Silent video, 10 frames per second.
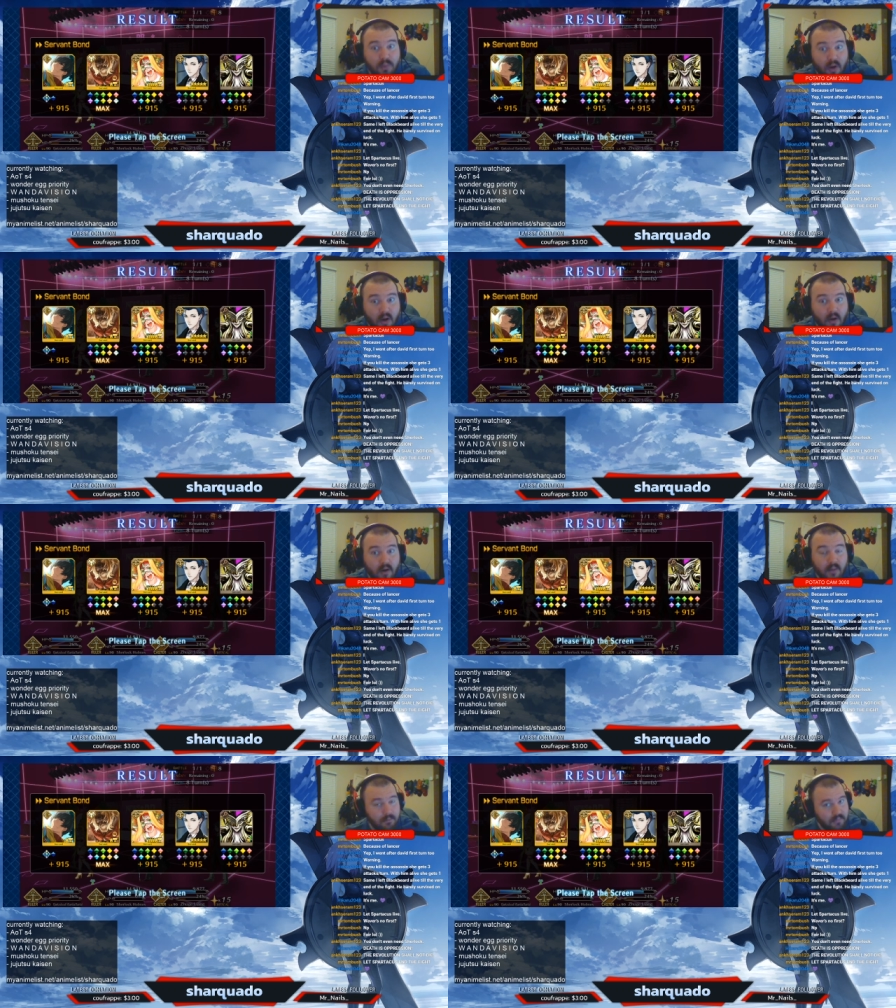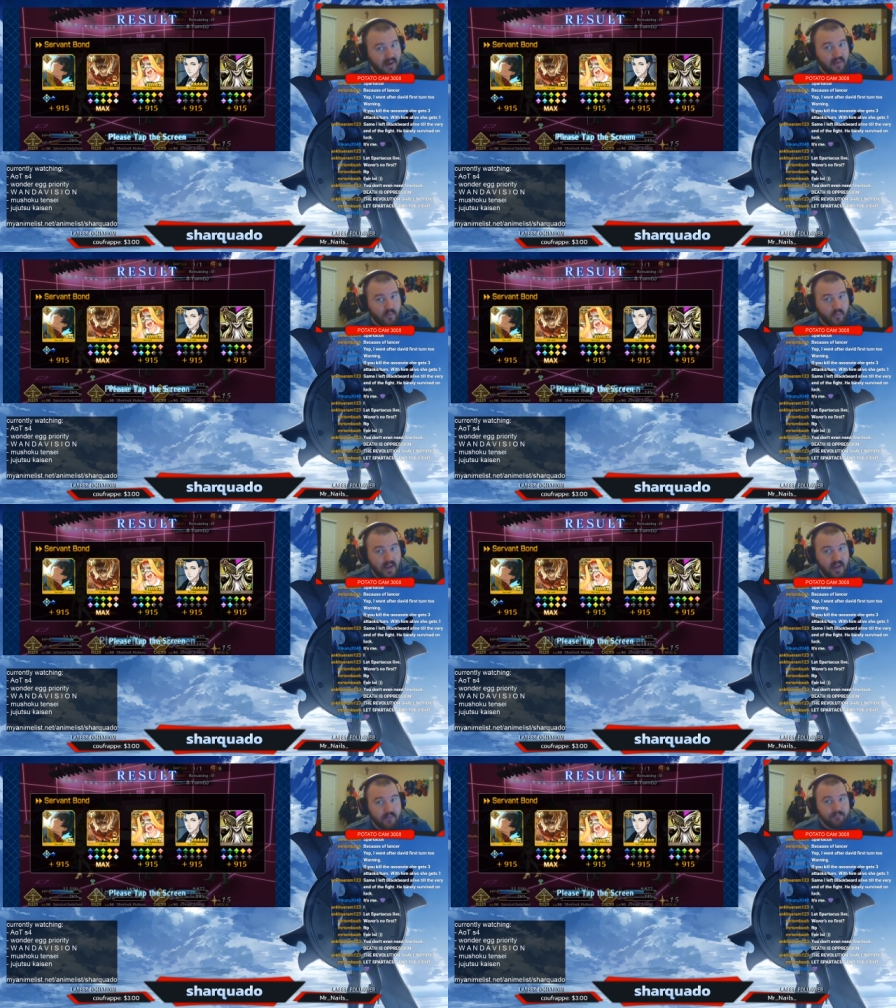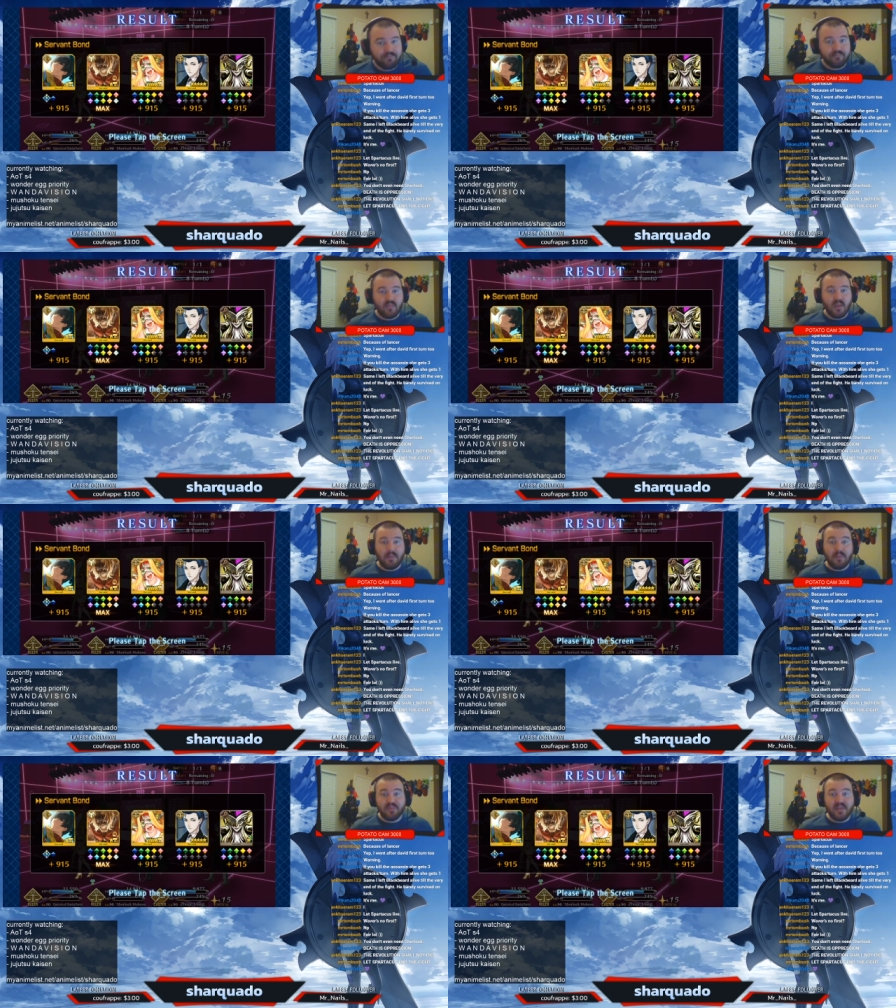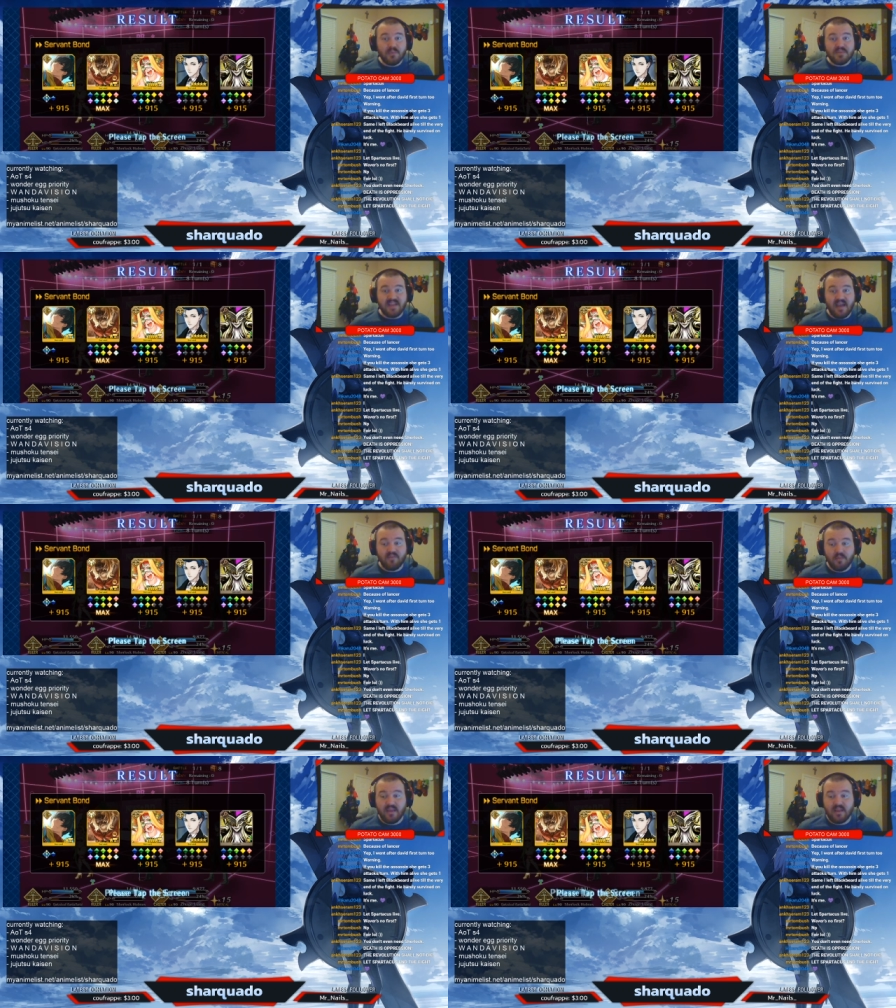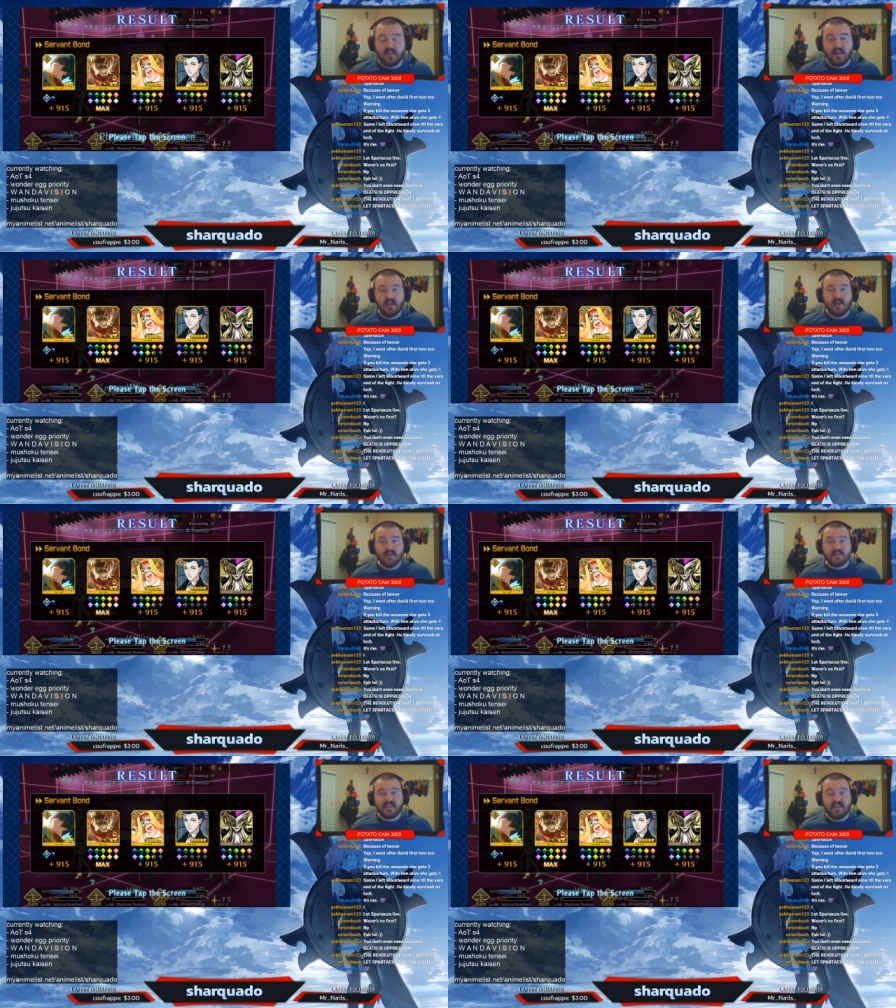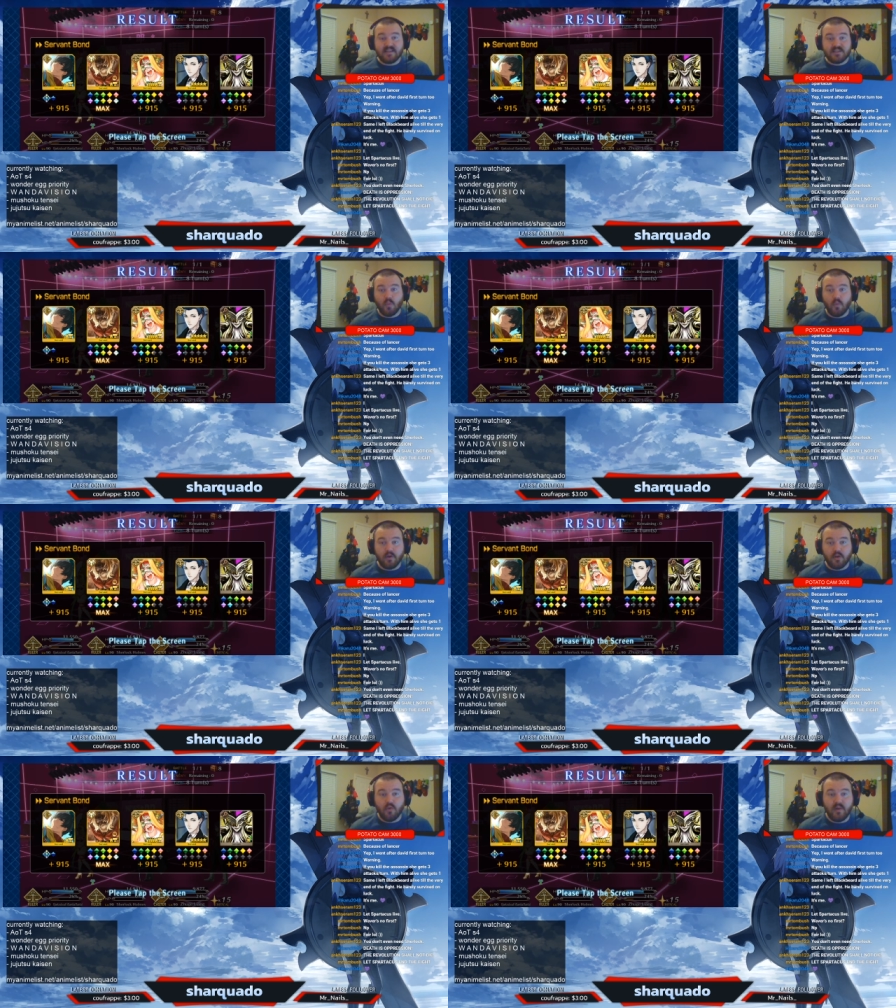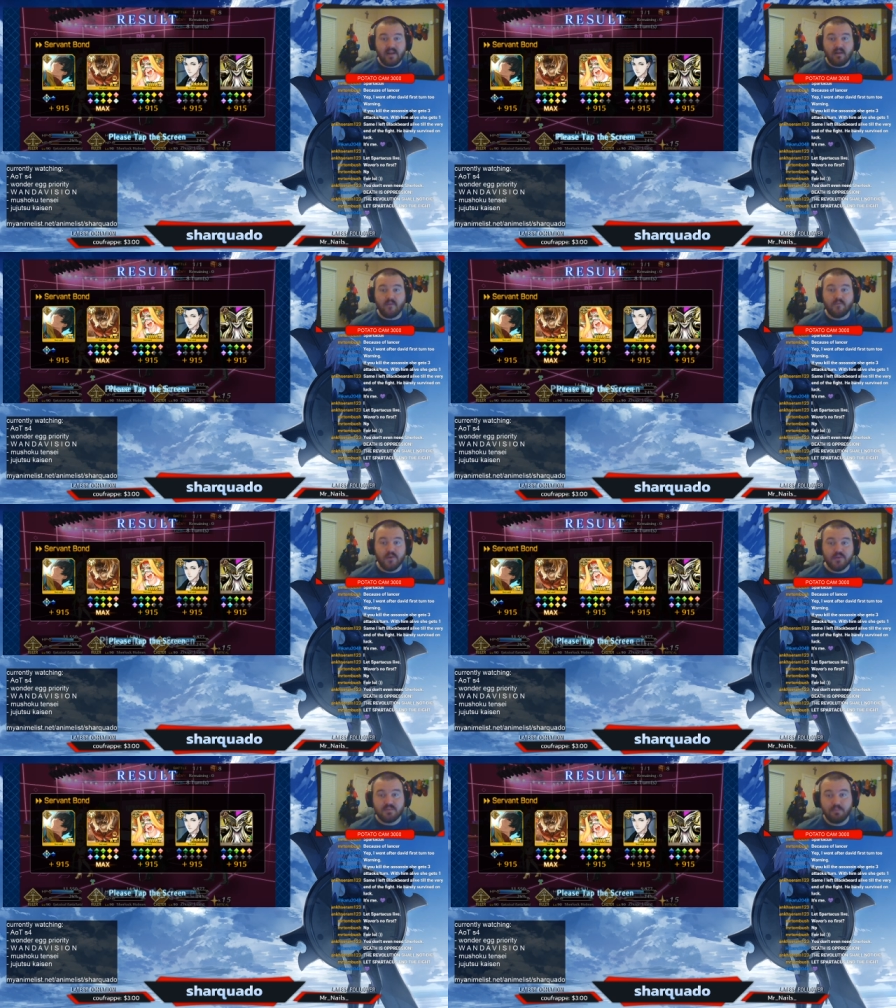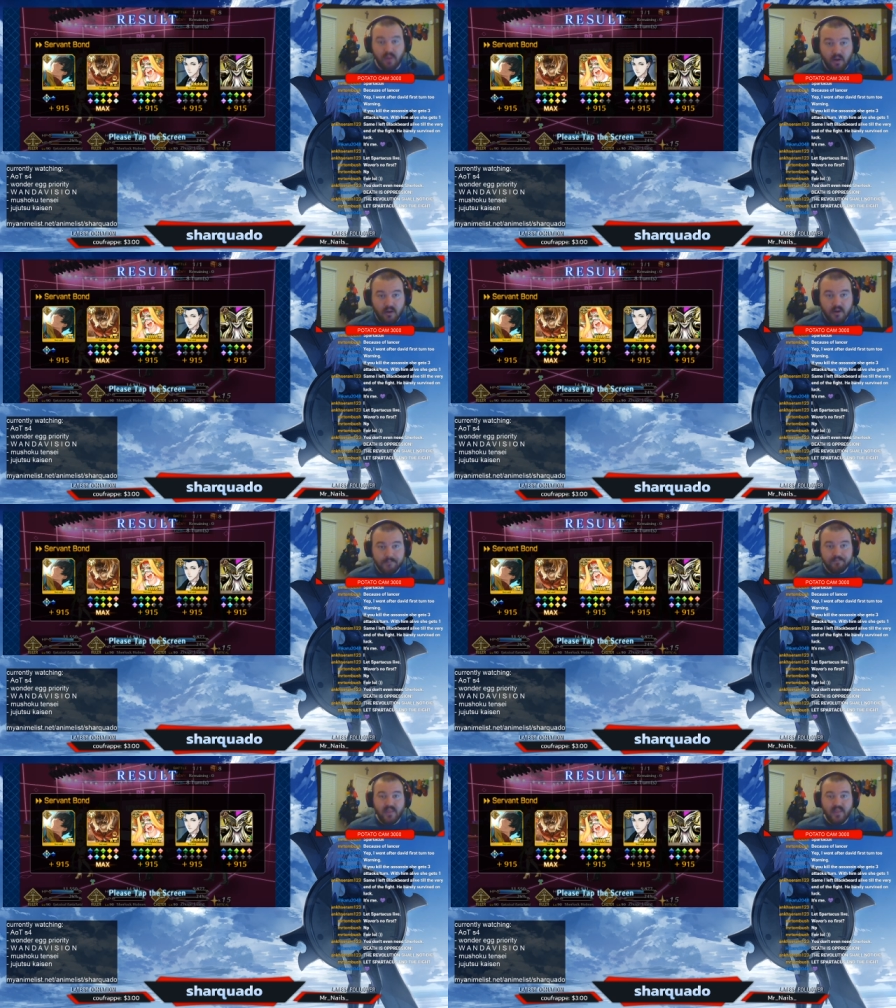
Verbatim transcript: bar, by the way. My plan was to have him in to get to work critting on the first bar.